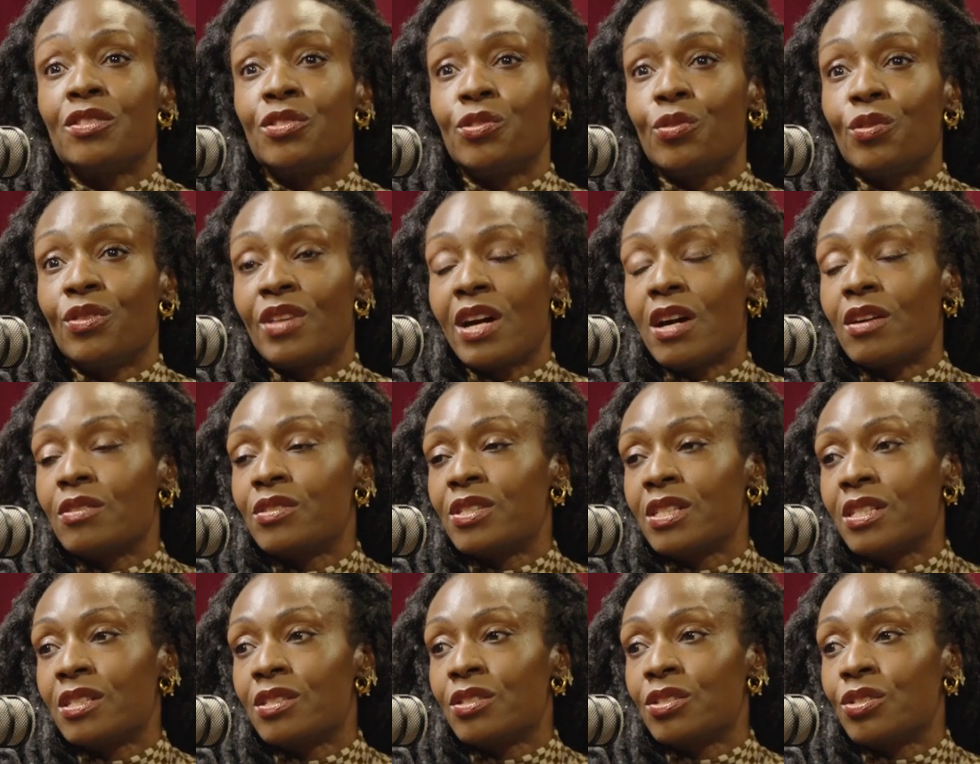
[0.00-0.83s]

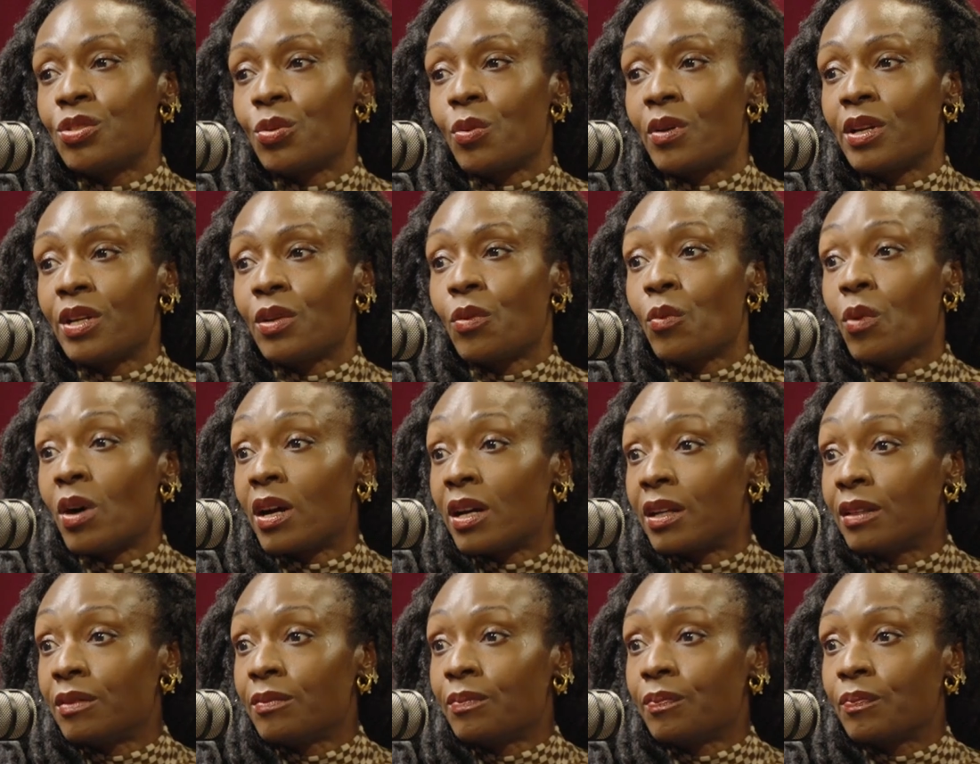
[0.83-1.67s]

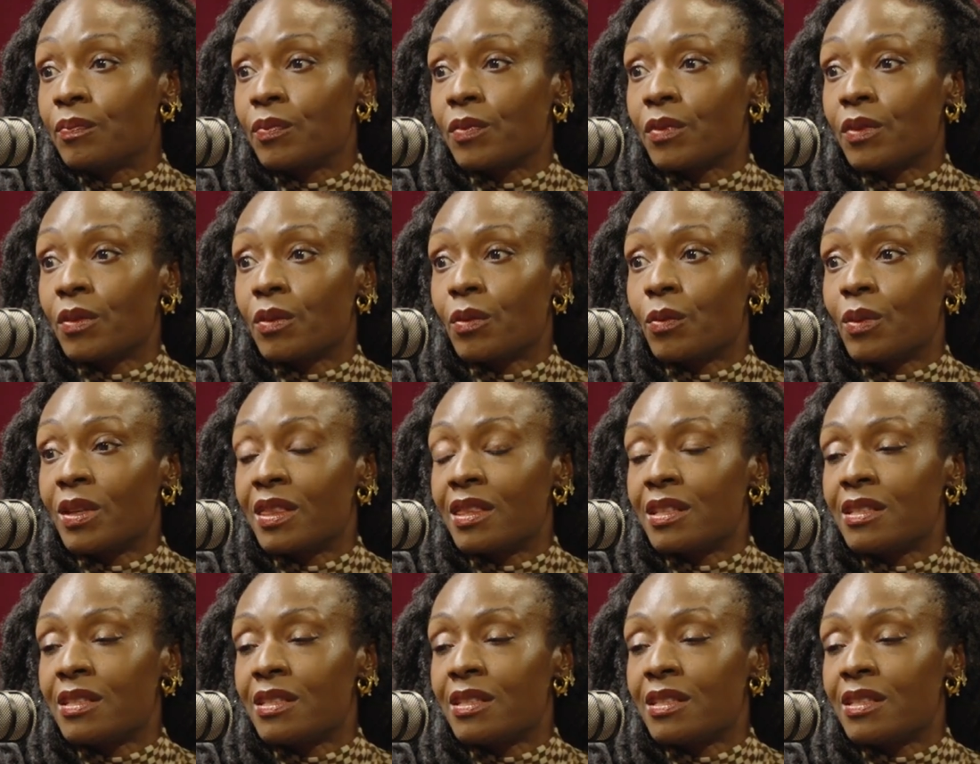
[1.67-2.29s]
2021, with